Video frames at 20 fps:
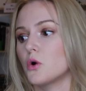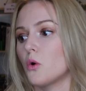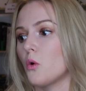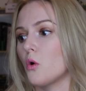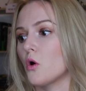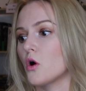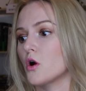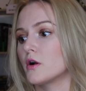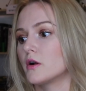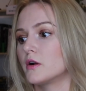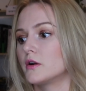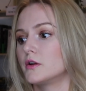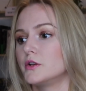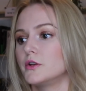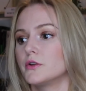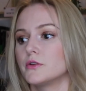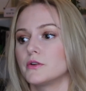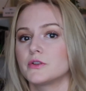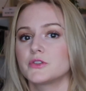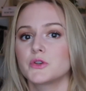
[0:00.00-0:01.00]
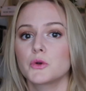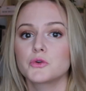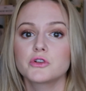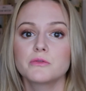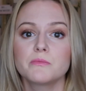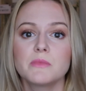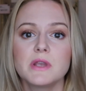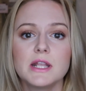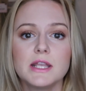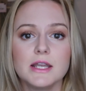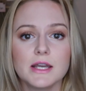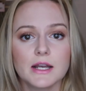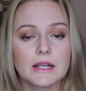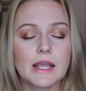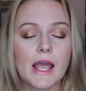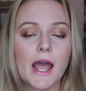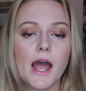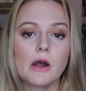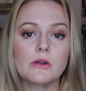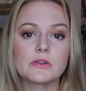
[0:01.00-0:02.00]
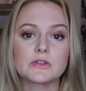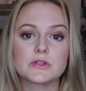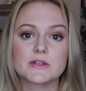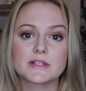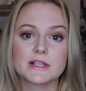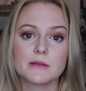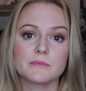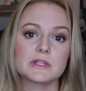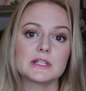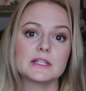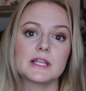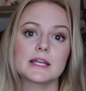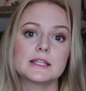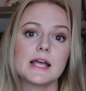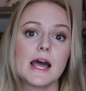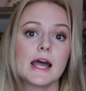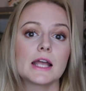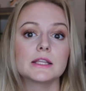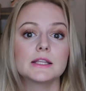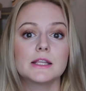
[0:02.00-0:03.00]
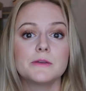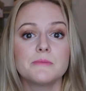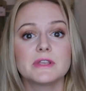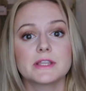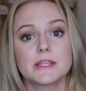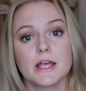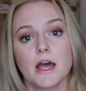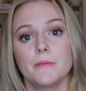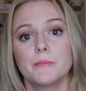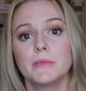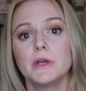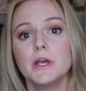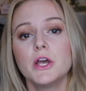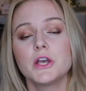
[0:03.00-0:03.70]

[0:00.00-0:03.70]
or your social media accounts or something like that and limit them.